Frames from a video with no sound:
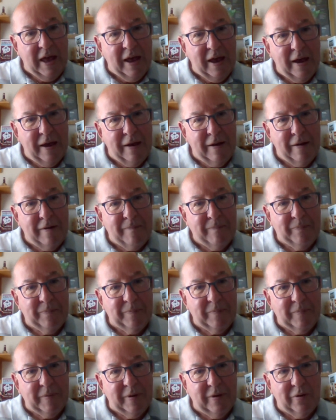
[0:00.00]
Um,
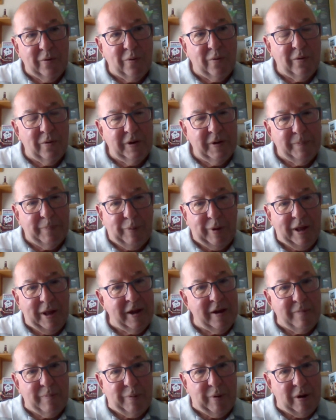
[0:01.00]
all the
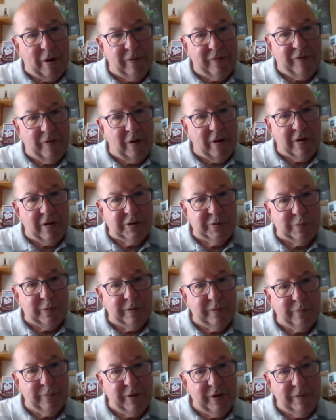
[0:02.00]
player profiles we,
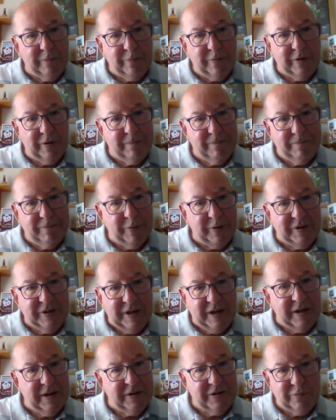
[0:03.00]
we, we, we
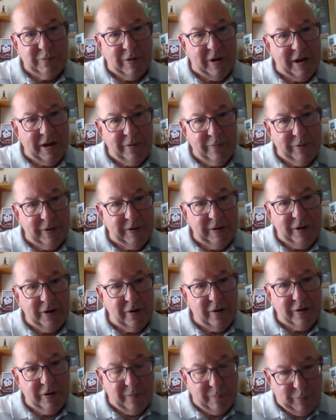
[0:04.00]
did as well. We you
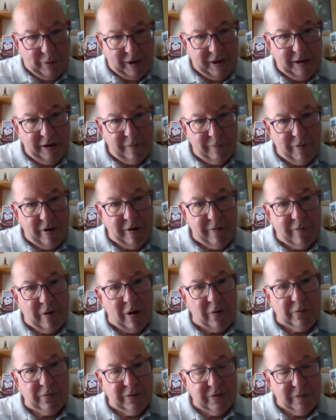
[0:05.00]
know completely
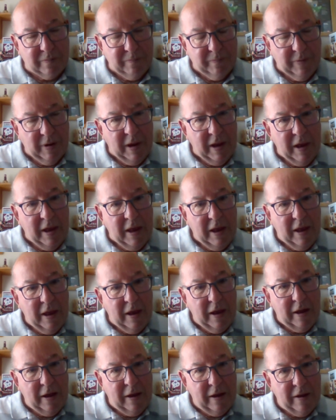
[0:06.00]
rewrote them.
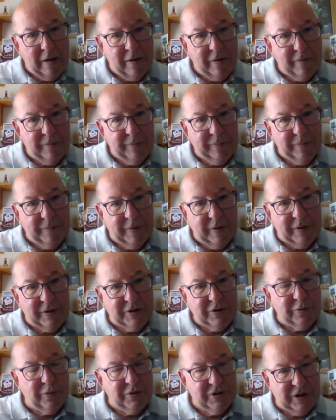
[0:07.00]
Uh,
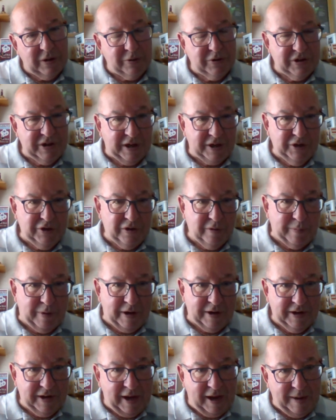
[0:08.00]
there's also a section
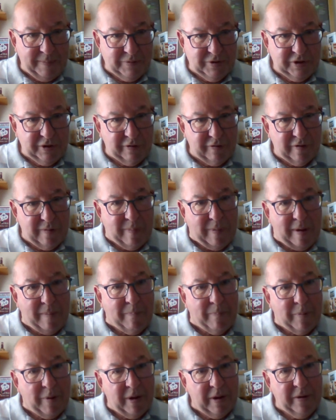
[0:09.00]
about games to
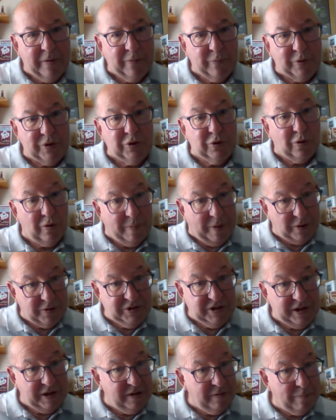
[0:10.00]
remember, which
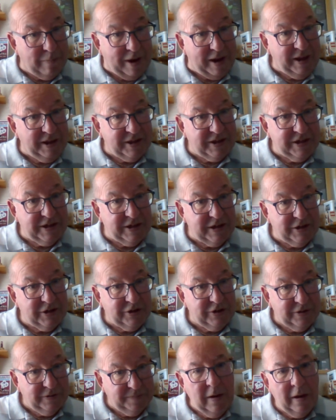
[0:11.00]
almost didn't make this
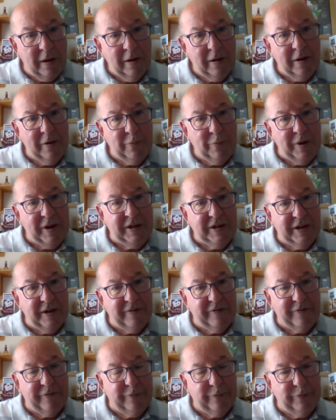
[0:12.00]
edition. Uh, we
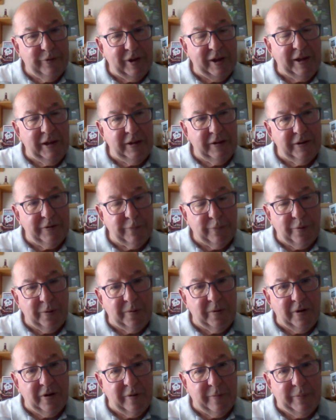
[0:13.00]
did think that we were
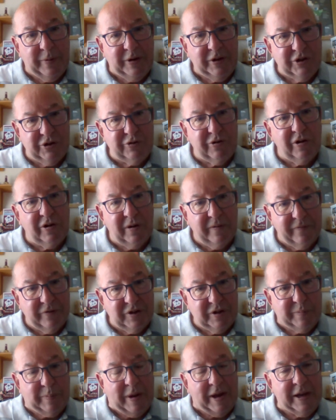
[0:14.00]
going to be struggling for
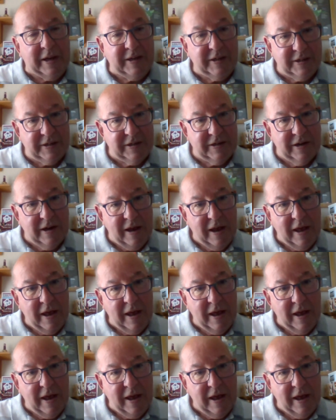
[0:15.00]
space